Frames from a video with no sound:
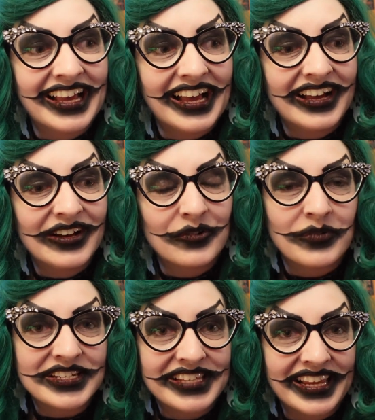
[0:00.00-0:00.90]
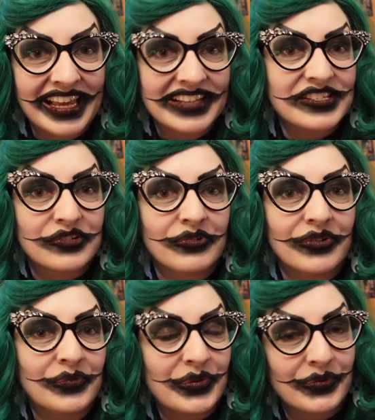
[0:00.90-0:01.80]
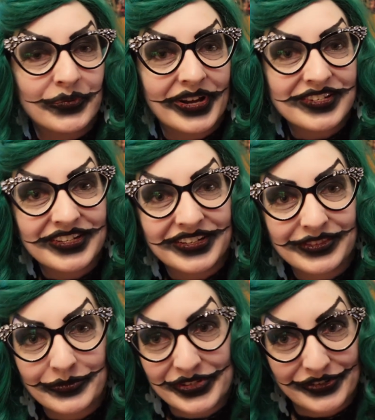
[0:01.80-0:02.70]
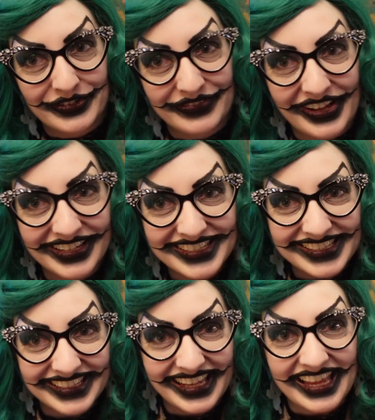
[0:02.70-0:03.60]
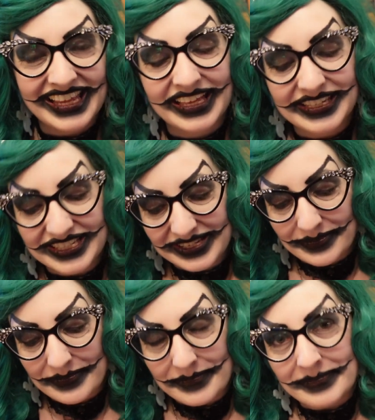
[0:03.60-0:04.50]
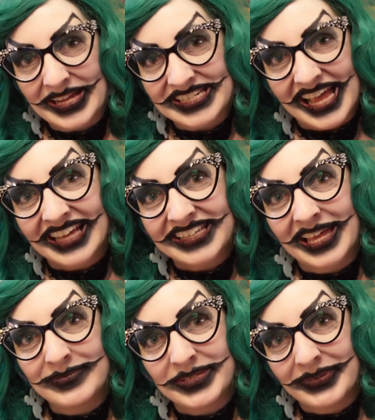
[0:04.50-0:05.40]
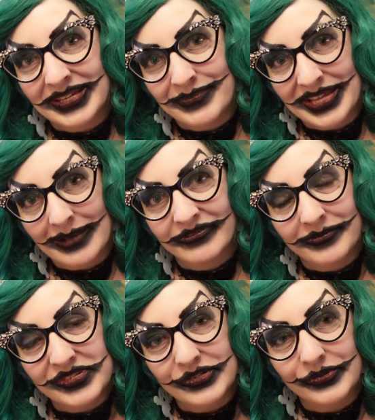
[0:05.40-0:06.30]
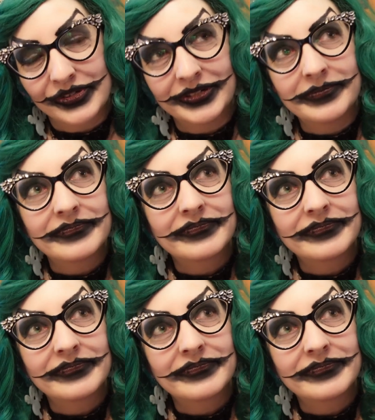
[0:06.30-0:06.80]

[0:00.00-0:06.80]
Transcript: one day at school we were watching The Wizard of Oz, and my dad came to pick me up from school.